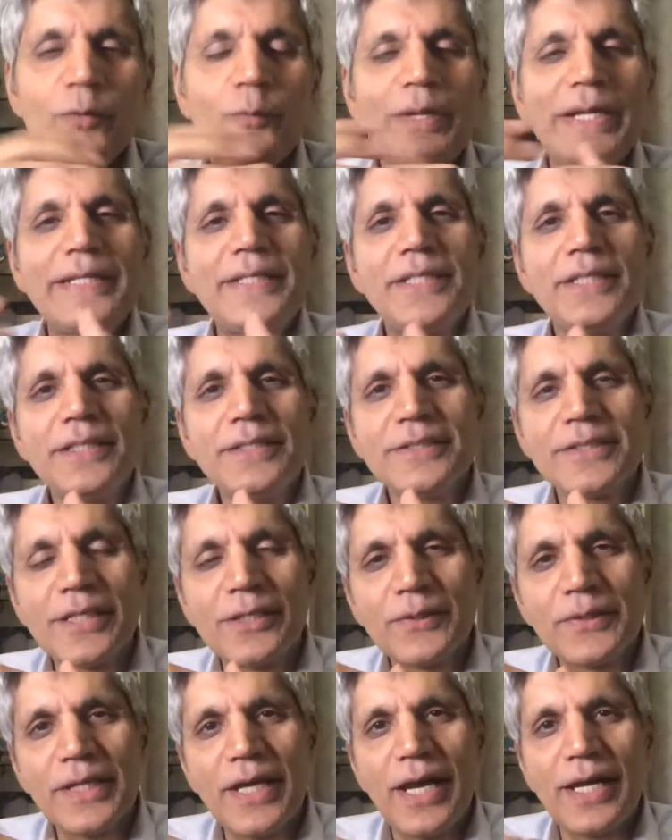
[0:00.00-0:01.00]
But it turns
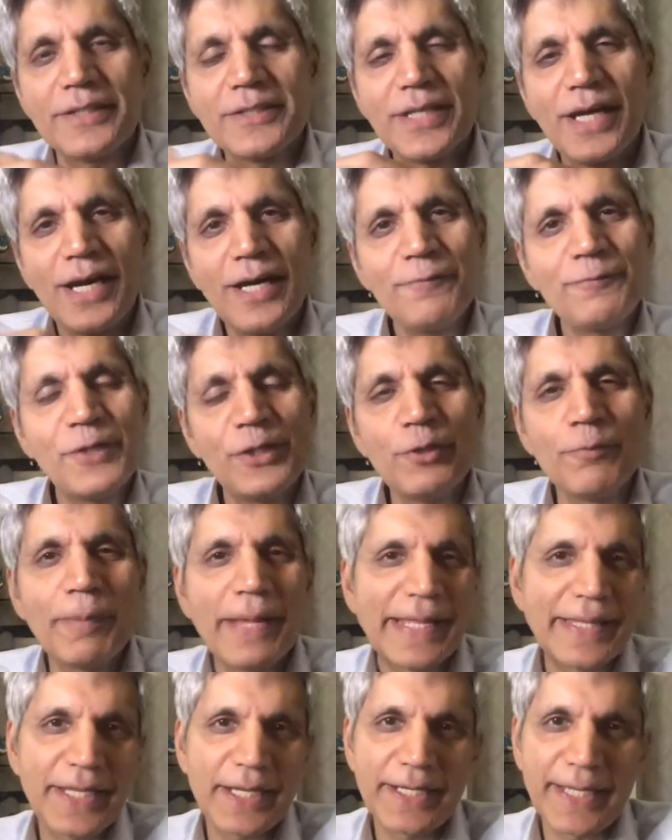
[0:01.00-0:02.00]
out that after you
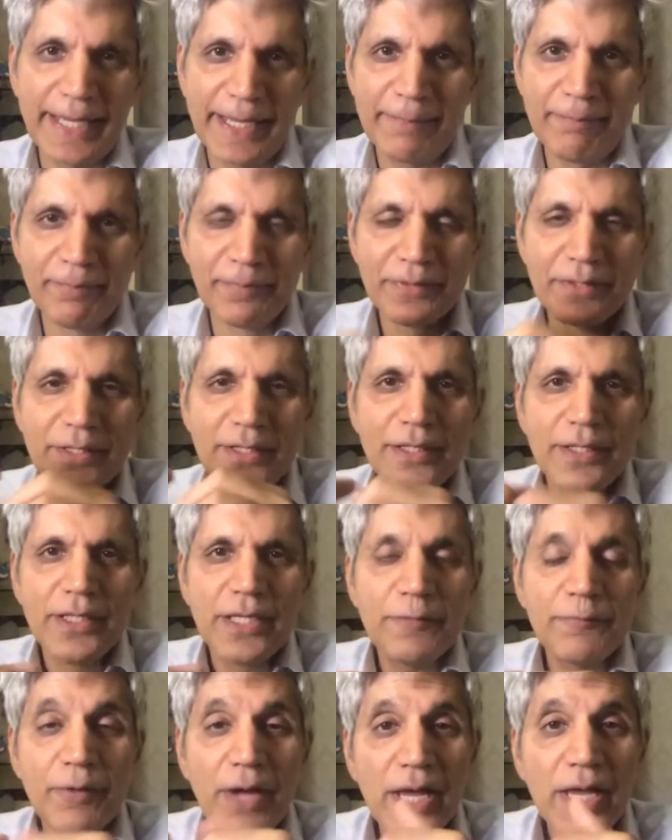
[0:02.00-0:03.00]
played that game,
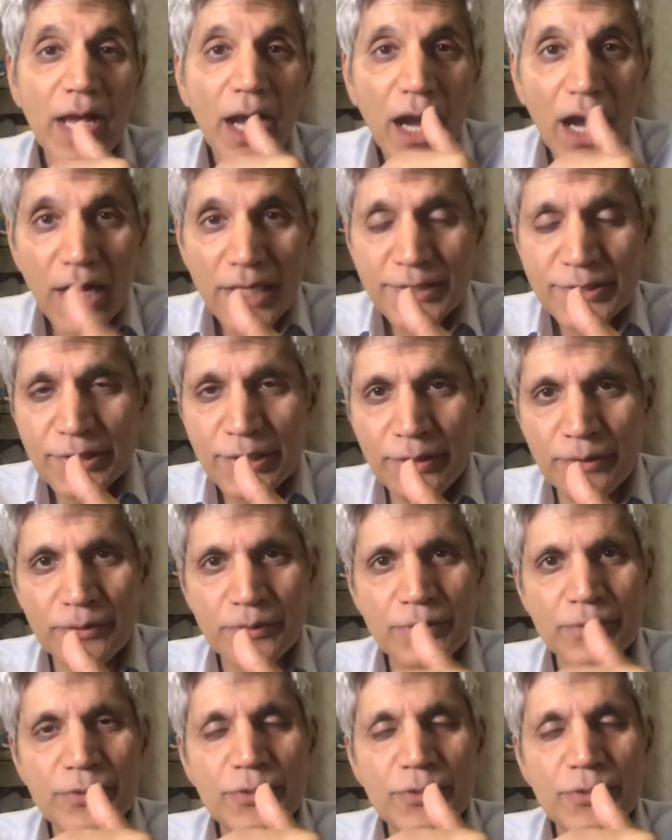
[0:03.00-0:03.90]
if I ask you